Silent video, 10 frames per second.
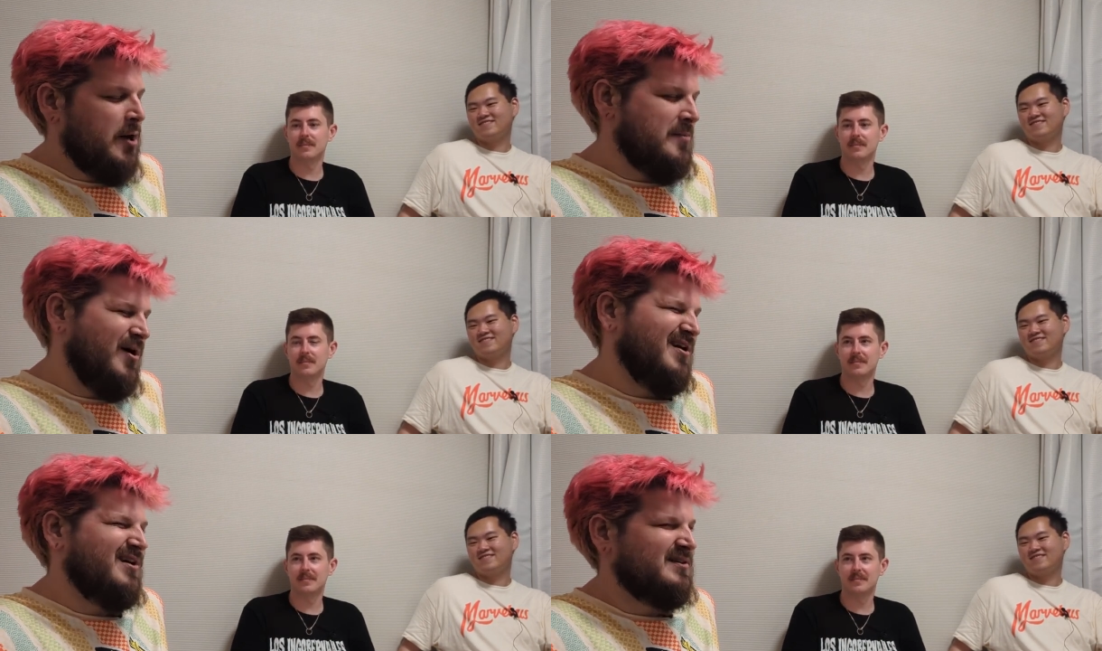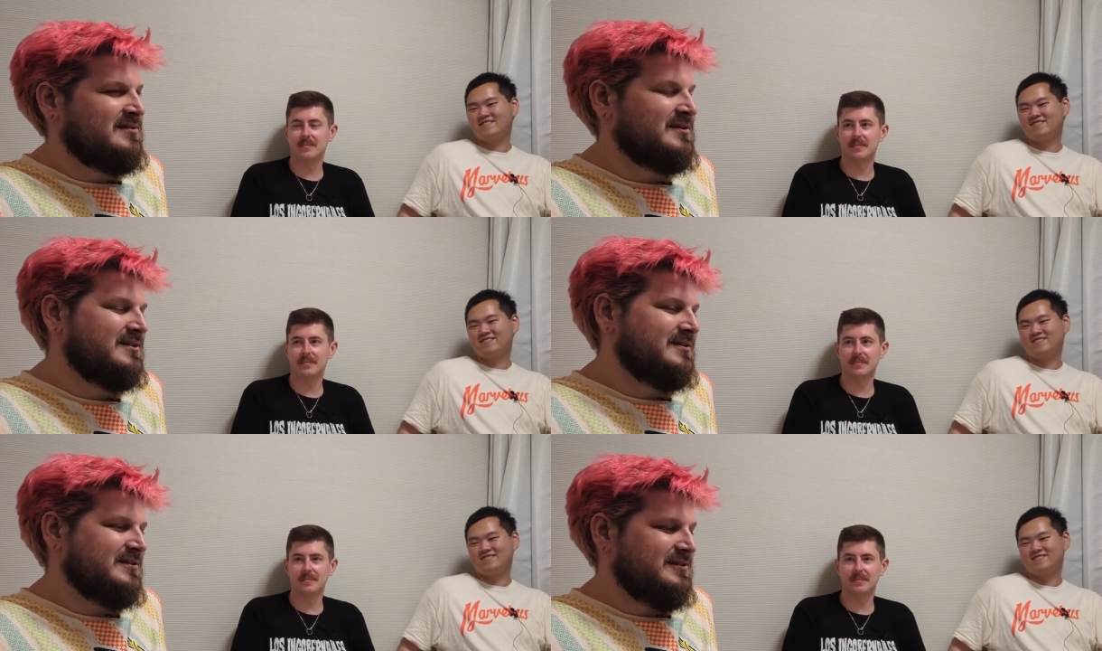Speaker 1: around, like, oh,
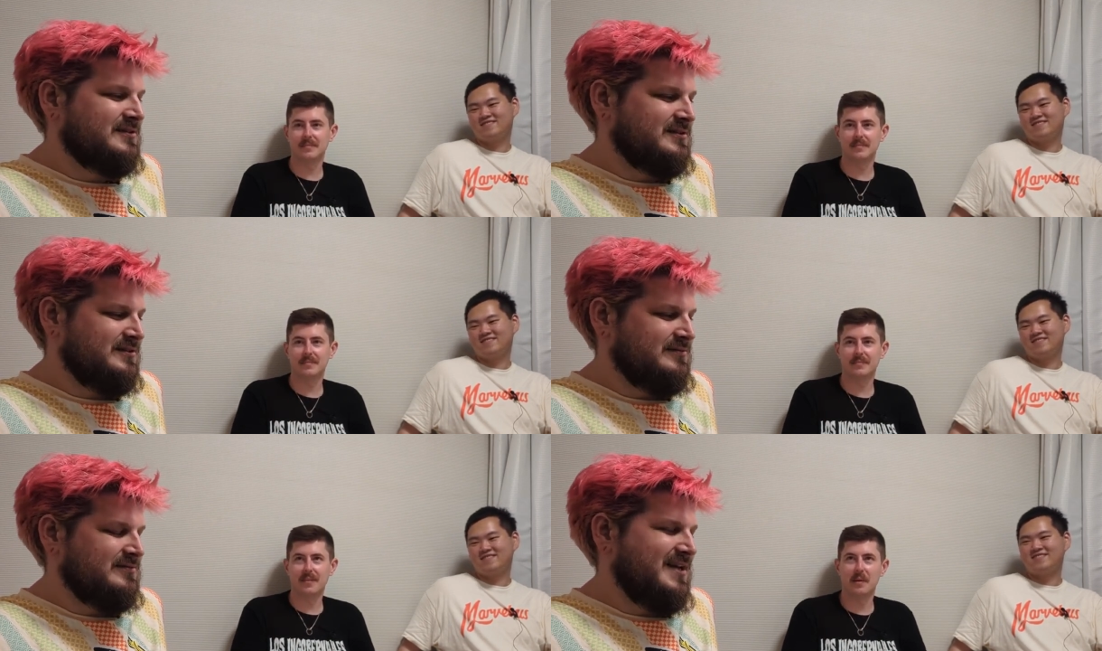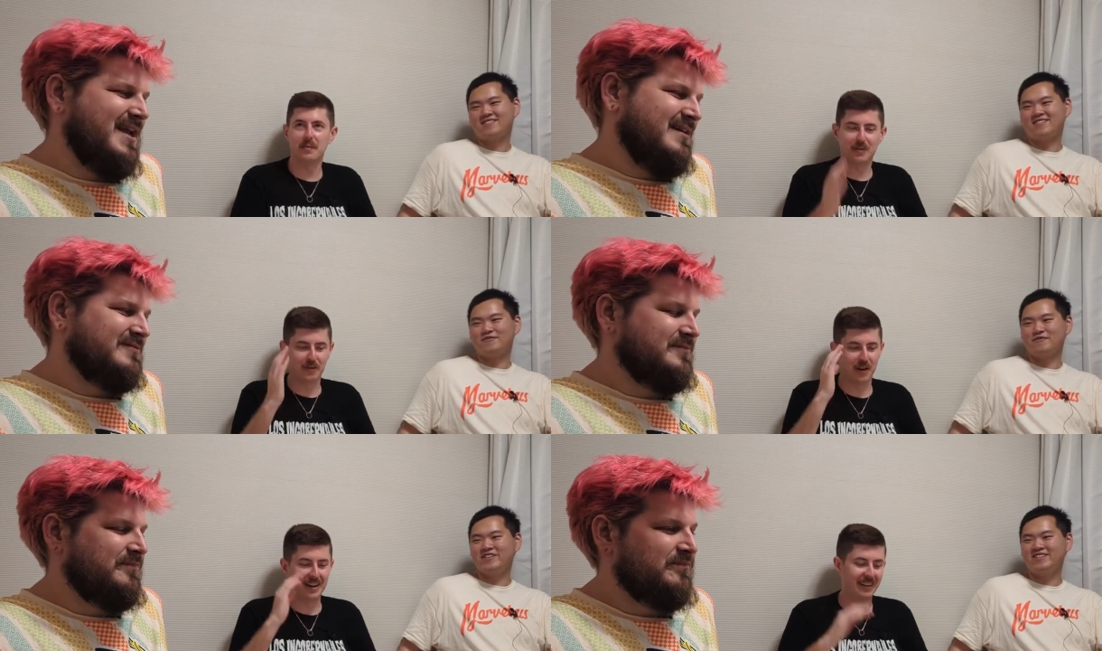this is
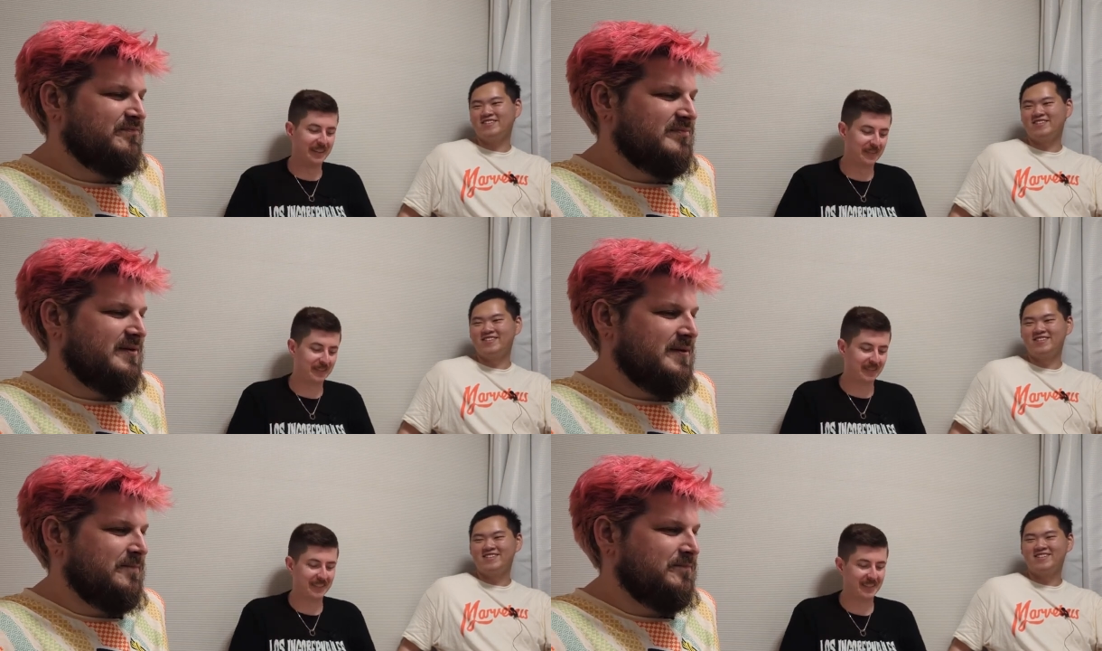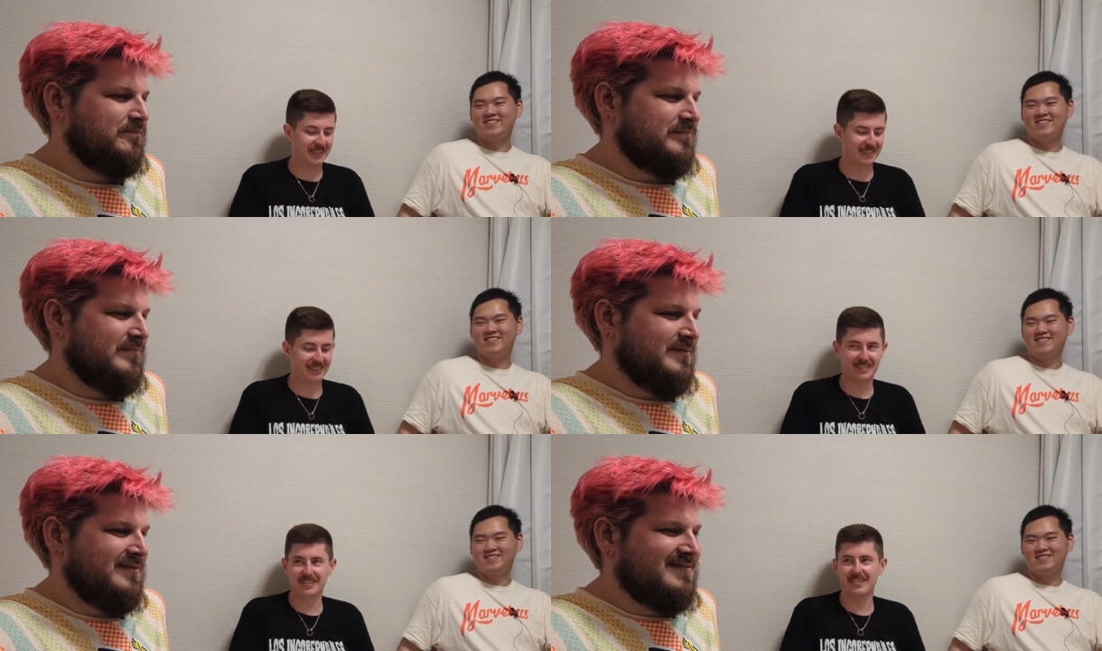kind of
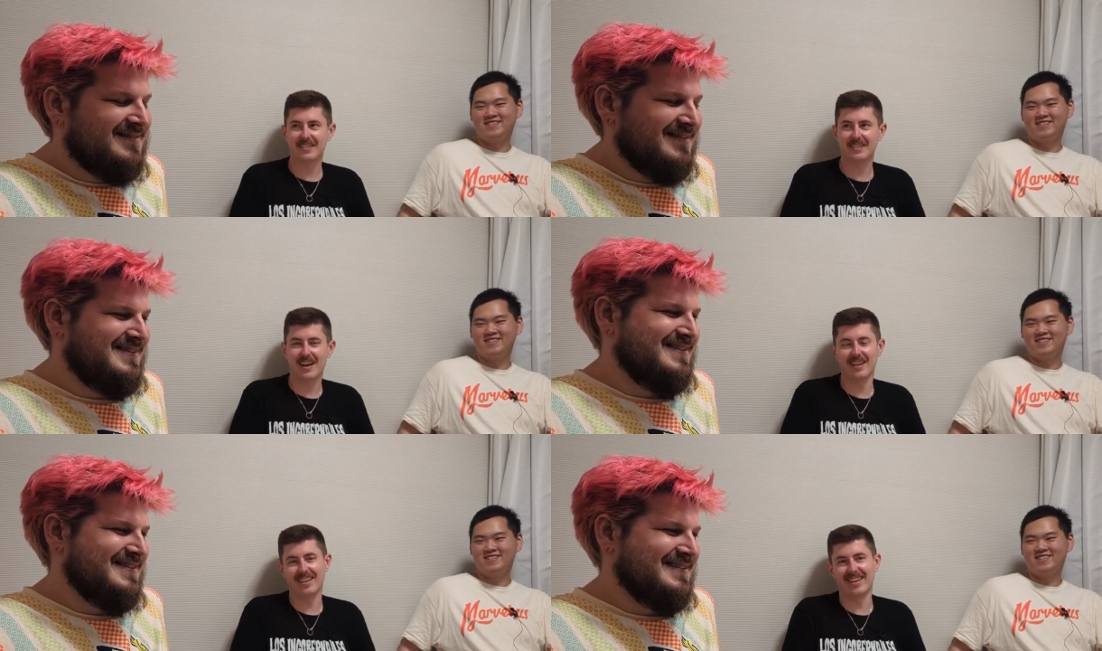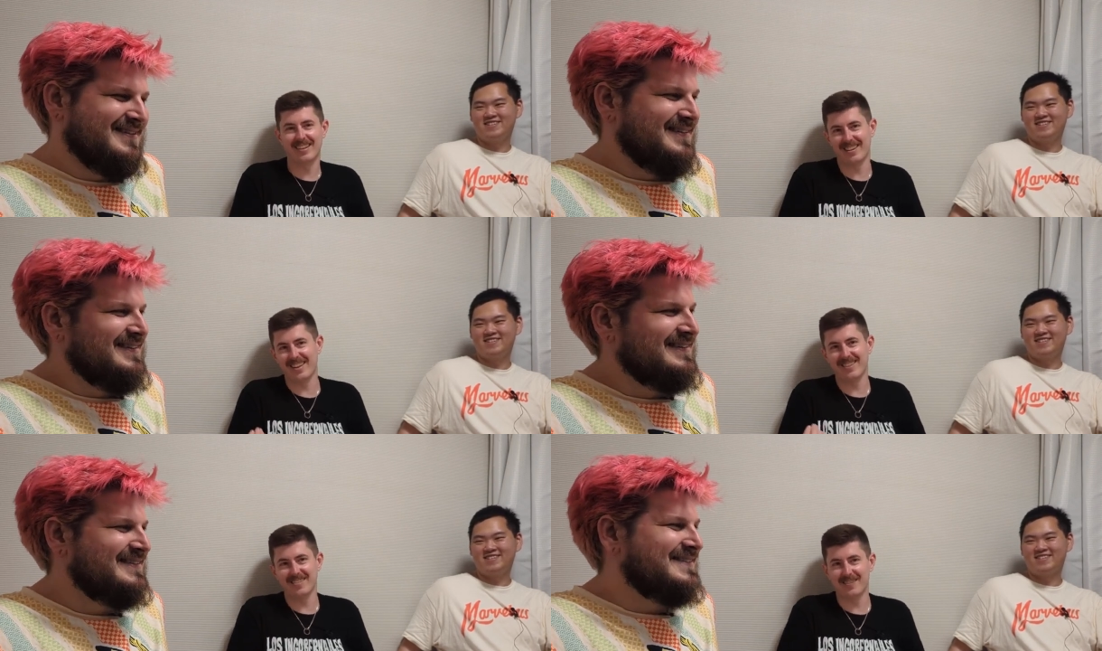weird.
Speaker 2: I like
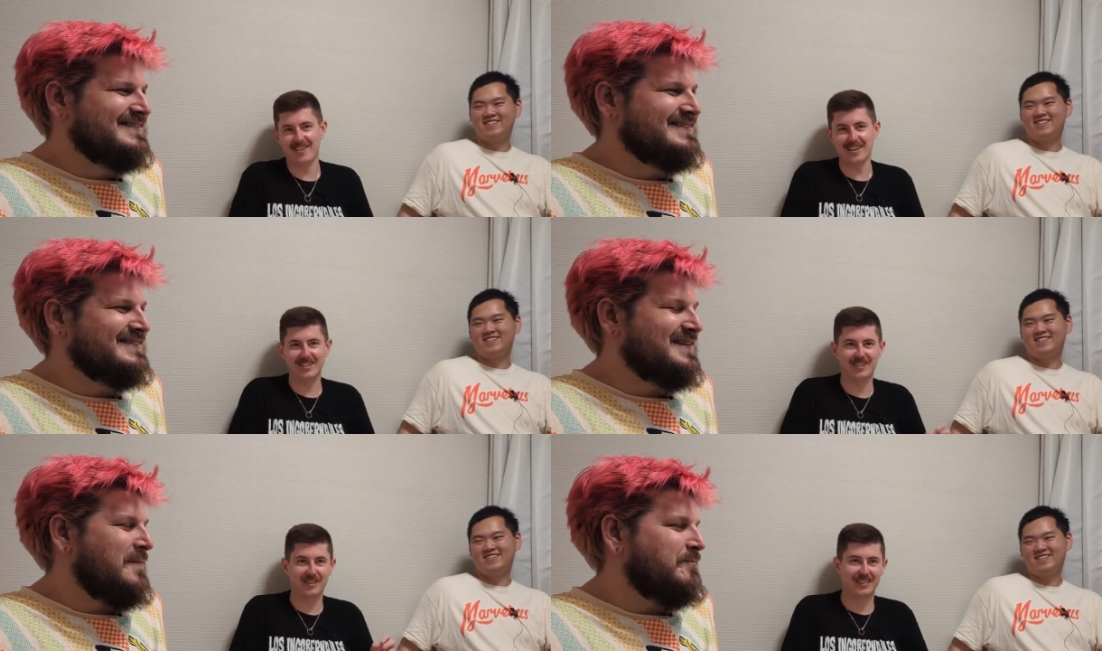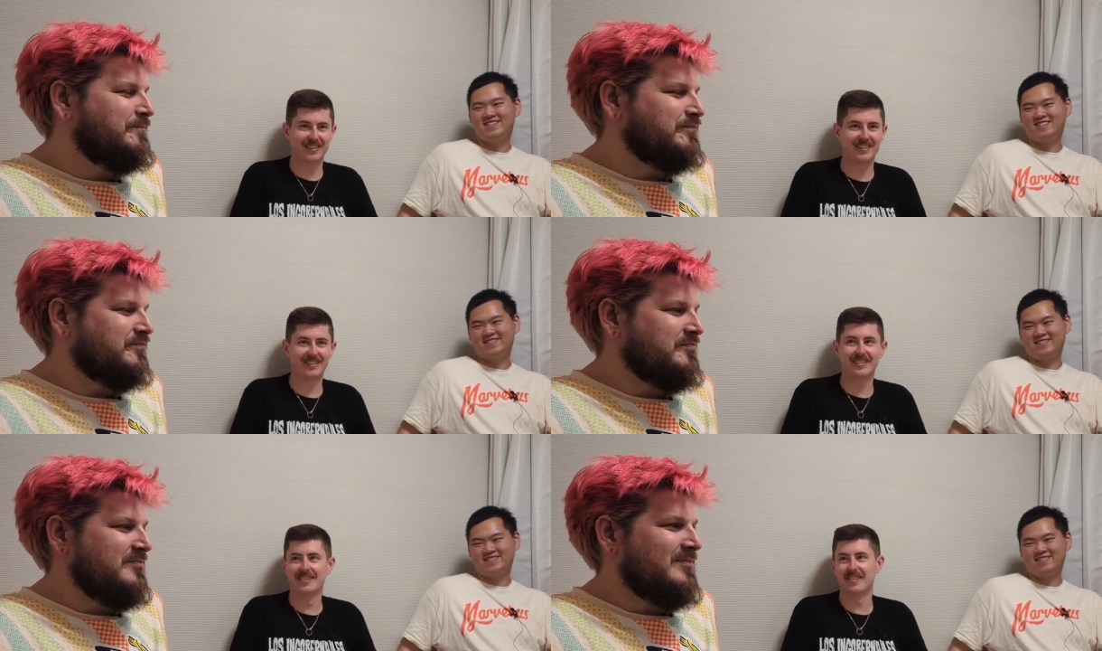like Randy's good,
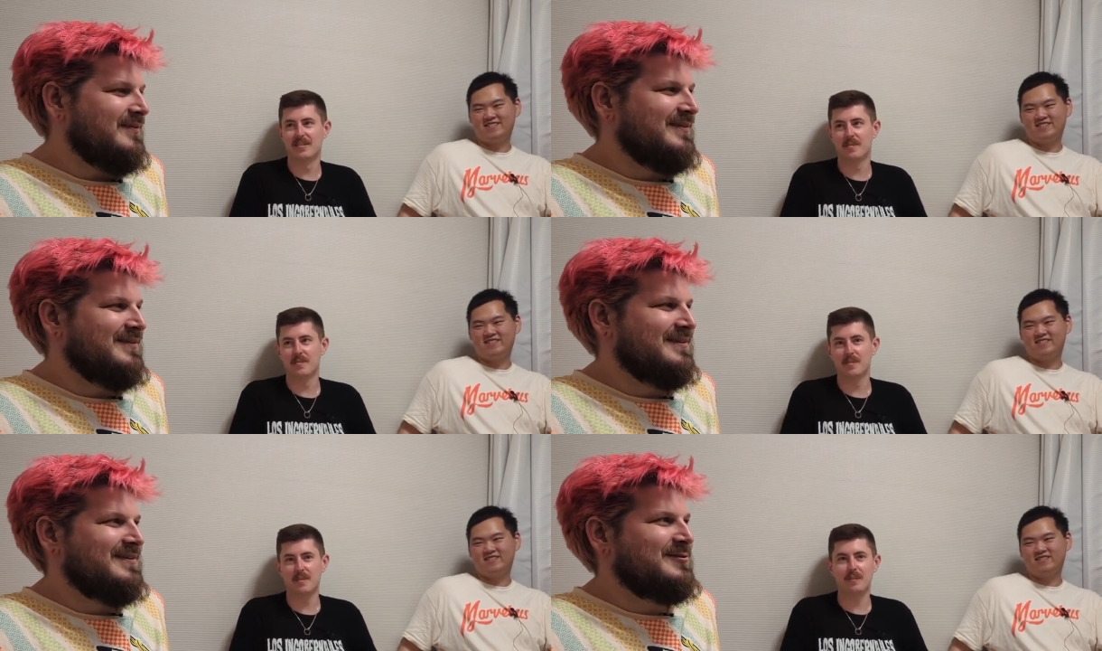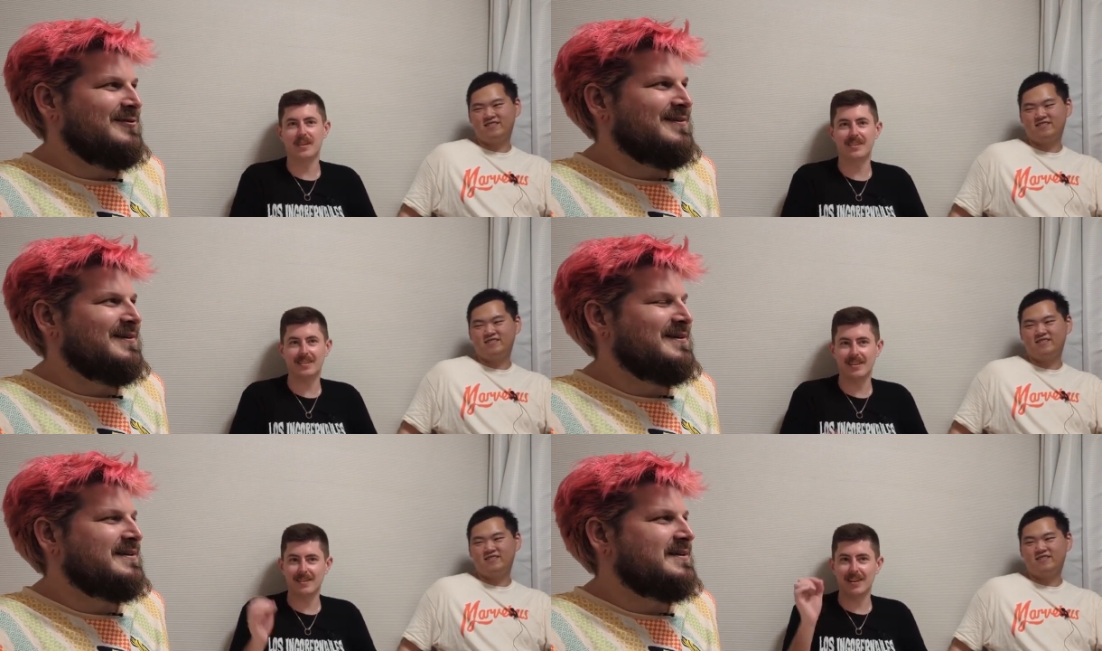but
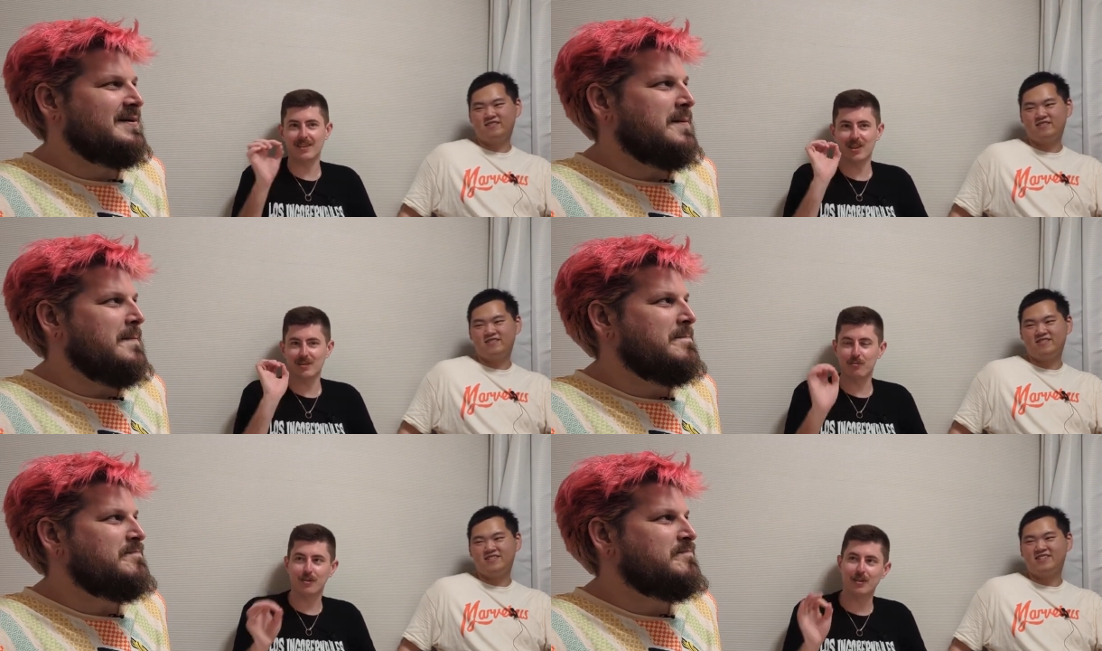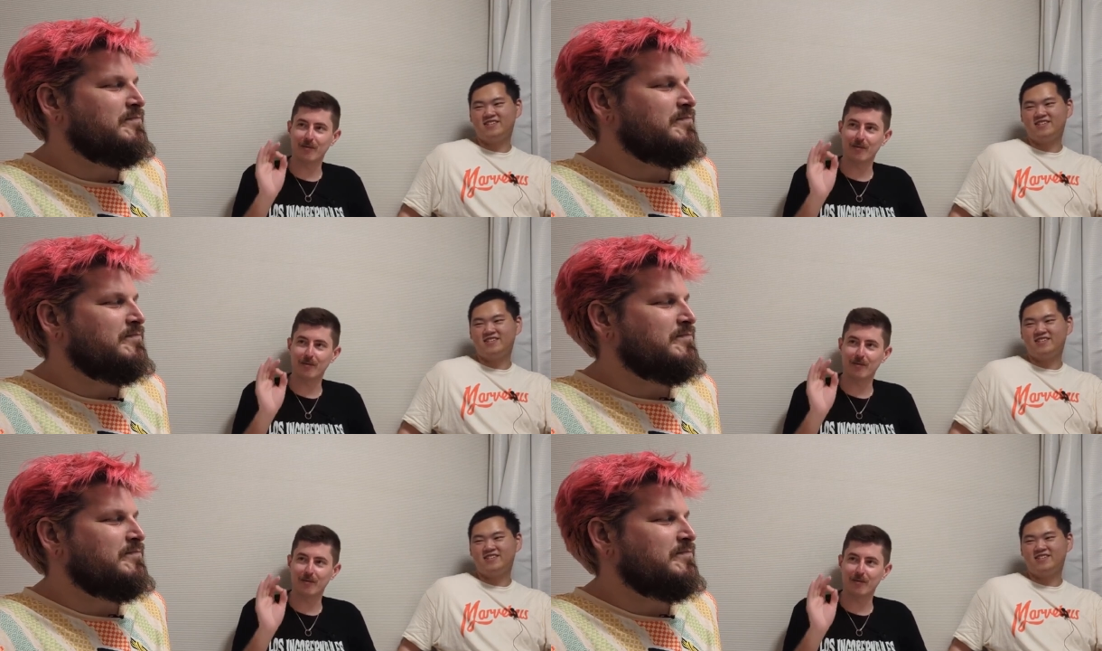Butters they they just put